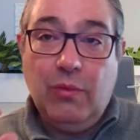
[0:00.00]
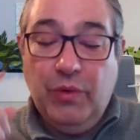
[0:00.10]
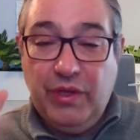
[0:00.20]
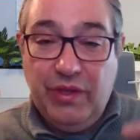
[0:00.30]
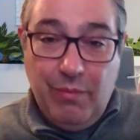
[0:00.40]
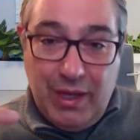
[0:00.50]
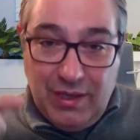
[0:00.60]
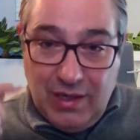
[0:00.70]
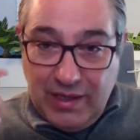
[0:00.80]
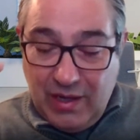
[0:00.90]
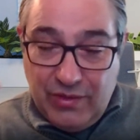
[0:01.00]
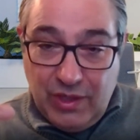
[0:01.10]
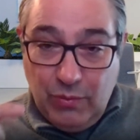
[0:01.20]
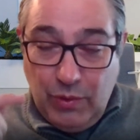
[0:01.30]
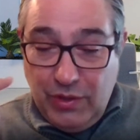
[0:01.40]
with the manual
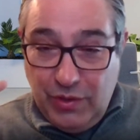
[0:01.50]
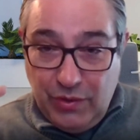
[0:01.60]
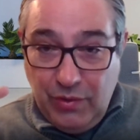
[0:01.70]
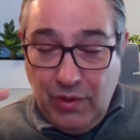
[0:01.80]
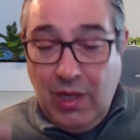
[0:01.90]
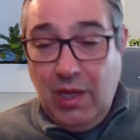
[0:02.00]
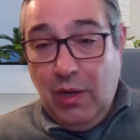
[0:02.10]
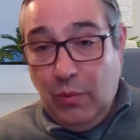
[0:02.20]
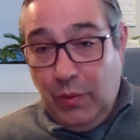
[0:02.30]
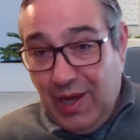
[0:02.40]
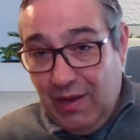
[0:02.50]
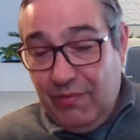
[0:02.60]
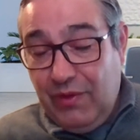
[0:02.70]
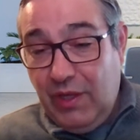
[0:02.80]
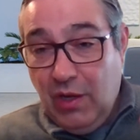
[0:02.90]
accounting we have
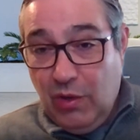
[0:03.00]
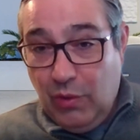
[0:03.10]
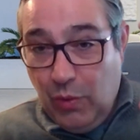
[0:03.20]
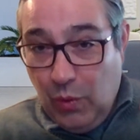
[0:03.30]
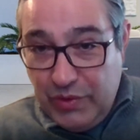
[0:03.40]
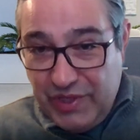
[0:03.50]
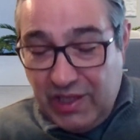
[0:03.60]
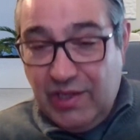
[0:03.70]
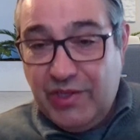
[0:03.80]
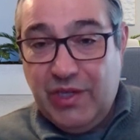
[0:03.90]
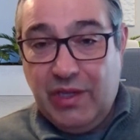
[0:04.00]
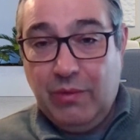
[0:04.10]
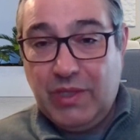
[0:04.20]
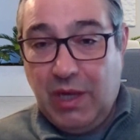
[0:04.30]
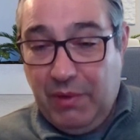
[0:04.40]
the raw signature that
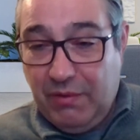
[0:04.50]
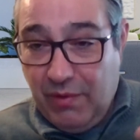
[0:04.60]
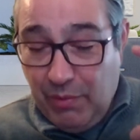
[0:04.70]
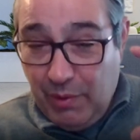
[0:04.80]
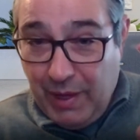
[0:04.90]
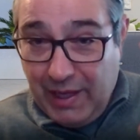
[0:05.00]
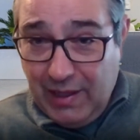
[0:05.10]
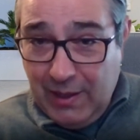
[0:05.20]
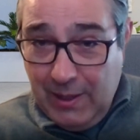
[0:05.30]
was coming from the bank